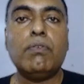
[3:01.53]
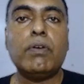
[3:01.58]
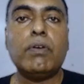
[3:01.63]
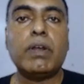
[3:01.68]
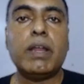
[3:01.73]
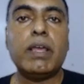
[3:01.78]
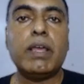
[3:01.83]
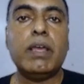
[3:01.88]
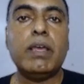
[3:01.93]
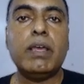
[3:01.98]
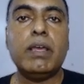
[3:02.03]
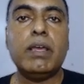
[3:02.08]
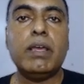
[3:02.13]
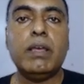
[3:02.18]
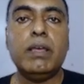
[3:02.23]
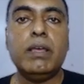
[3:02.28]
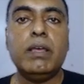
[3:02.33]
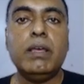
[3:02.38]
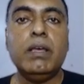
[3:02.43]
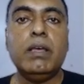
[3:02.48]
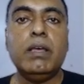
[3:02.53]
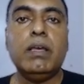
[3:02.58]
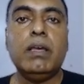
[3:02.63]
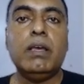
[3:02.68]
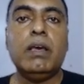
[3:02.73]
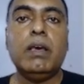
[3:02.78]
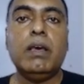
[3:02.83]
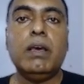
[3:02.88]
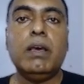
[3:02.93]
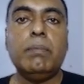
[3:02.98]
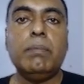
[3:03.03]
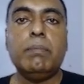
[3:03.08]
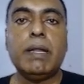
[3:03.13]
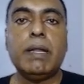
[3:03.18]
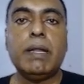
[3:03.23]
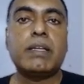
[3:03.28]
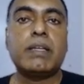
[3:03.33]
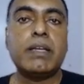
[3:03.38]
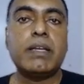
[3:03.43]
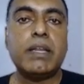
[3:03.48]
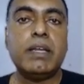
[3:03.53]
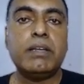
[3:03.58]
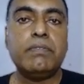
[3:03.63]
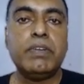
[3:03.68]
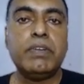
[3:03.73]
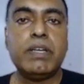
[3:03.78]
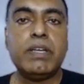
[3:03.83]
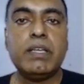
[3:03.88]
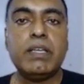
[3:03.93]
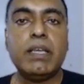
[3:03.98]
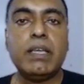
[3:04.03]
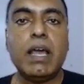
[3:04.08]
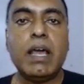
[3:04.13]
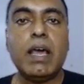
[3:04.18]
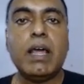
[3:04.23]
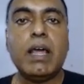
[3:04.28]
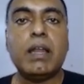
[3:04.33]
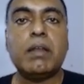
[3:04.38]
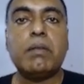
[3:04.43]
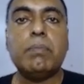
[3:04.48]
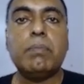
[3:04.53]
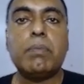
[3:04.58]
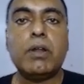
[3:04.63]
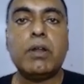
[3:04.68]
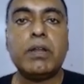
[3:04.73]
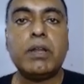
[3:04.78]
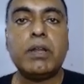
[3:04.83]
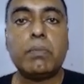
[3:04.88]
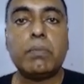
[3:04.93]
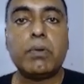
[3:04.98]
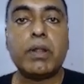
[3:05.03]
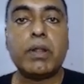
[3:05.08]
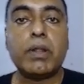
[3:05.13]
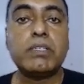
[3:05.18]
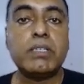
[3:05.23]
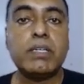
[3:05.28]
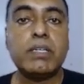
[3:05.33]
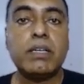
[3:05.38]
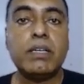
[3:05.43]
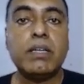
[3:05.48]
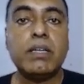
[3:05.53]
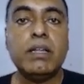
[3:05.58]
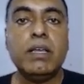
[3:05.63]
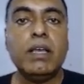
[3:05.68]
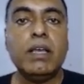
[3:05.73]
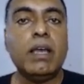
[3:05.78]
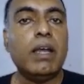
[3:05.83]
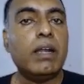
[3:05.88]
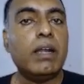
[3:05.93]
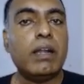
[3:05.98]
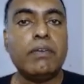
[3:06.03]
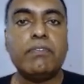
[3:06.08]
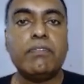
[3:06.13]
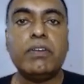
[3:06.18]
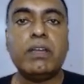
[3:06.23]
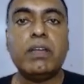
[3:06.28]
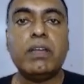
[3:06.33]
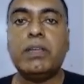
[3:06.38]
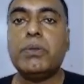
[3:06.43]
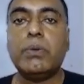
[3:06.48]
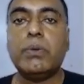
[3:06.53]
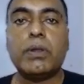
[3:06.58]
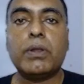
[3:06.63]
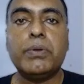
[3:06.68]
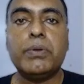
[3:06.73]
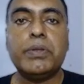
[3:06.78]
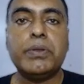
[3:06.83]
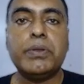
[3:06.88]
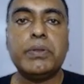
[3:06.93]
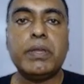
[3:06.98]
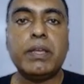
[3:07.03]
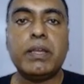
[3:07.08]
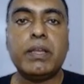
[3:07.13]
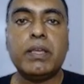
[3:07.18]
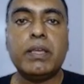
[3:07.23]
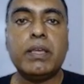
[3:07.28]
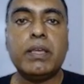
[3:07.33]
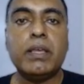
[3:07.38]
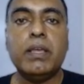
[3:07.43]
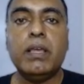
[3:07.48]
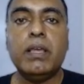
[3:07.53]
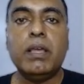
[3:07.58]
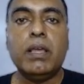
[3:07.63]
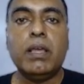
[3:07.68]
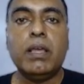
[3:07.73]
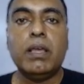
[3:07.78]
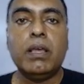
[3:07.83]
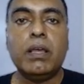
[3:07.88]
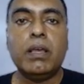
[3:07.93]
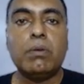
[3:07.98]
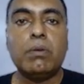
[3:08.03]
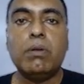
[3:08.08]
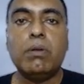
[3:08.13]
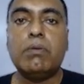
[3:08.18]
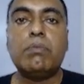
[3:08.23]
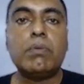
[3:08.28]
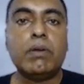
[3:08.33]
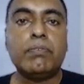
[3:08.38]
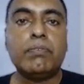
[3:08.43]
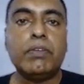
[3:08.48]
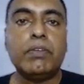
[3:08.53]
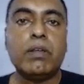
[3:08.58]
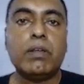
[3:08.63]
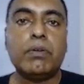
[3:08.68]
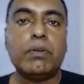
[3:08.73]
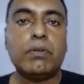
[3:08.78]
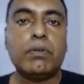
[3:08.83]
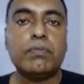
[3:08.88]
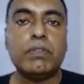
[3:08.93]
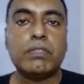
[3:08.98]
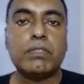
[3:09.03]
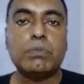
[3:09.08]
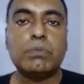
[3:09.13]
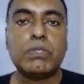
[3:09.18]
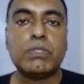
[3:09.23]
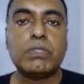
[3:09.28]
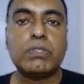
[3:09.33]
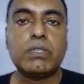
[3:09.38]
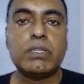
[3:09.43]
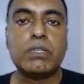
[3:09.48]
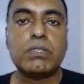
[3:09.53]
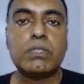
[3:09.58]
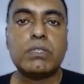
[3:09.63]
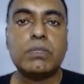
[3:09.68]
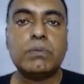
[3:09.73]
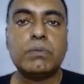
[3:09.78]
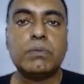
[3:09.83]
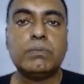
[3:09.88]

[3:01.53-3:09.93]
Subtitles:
for a better creativity and better production, and definitely you are going to get a good profit out of this business.